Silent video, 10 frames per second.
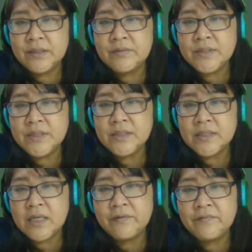using
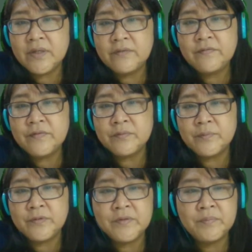tough love to
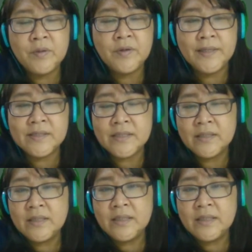prove a point.